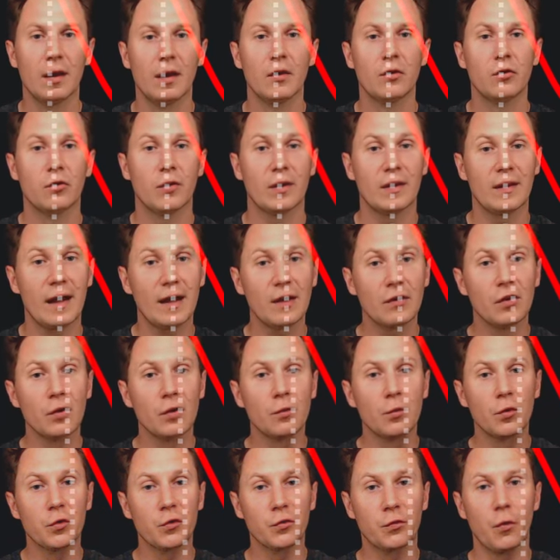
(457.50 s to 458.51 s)
So at x
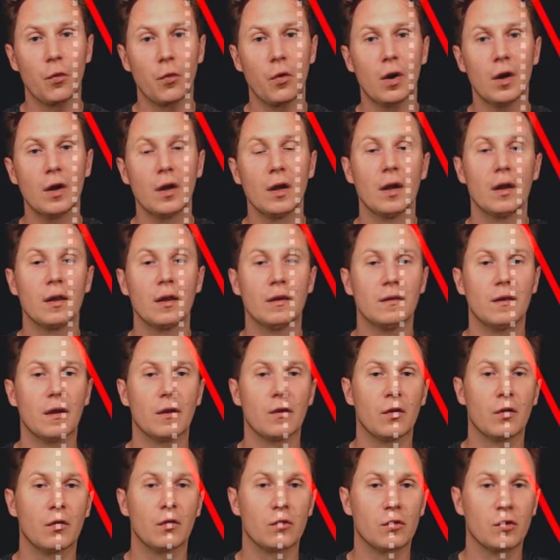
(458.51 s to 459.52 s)
equals 4, the
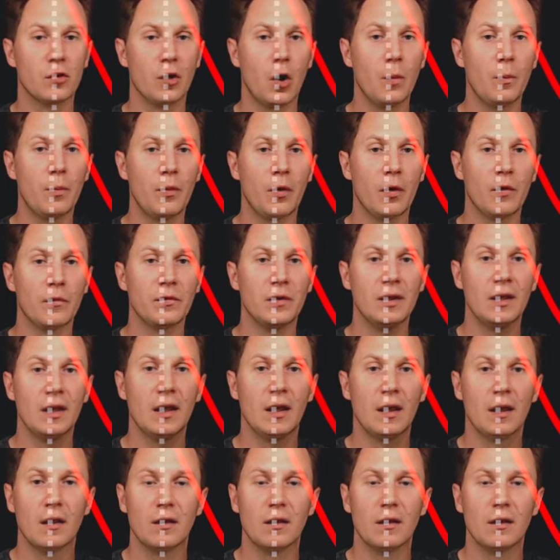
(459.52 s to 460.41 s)
slope of the